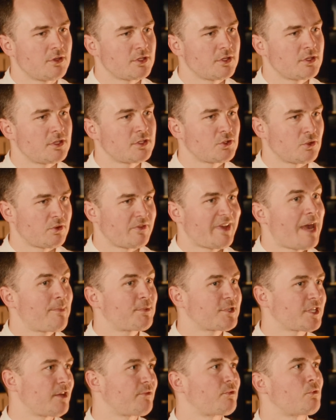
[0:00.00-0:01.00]
the sort of
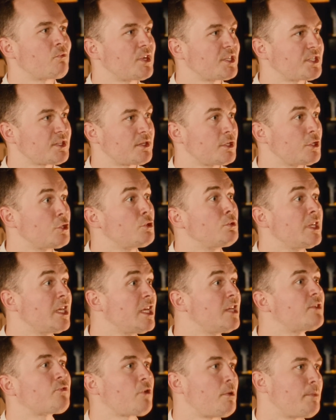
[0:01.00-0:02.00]
appetite for risk that you
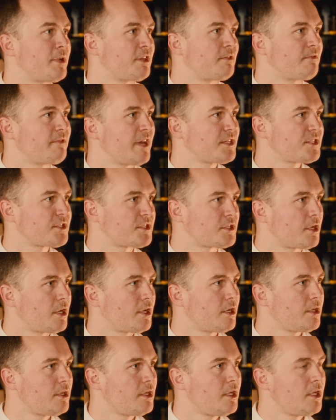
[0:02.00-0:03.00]
need from an
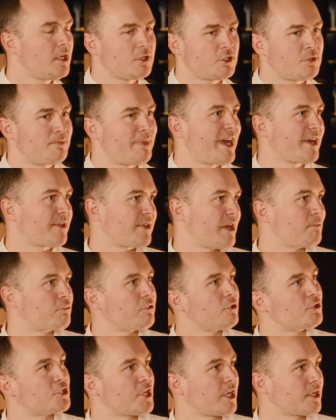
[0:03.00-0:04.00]
investor to back that
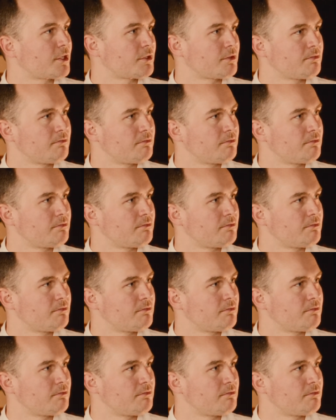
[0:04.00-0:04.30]
project.